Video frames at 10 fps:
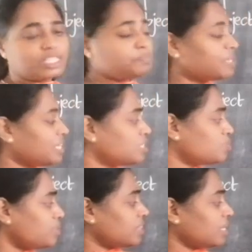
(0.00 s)
It
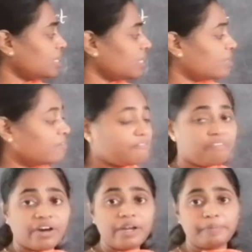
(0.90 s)
begins with
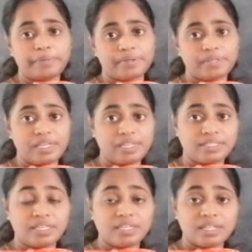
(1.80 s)
a verb.
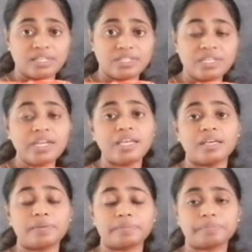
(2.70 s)
Is Geeta
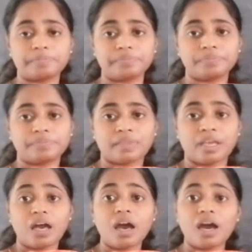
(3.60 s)
studying?
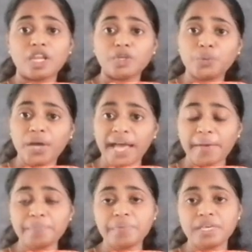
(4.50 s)
Are you
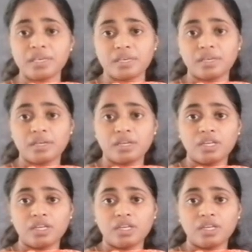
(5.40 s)
happy?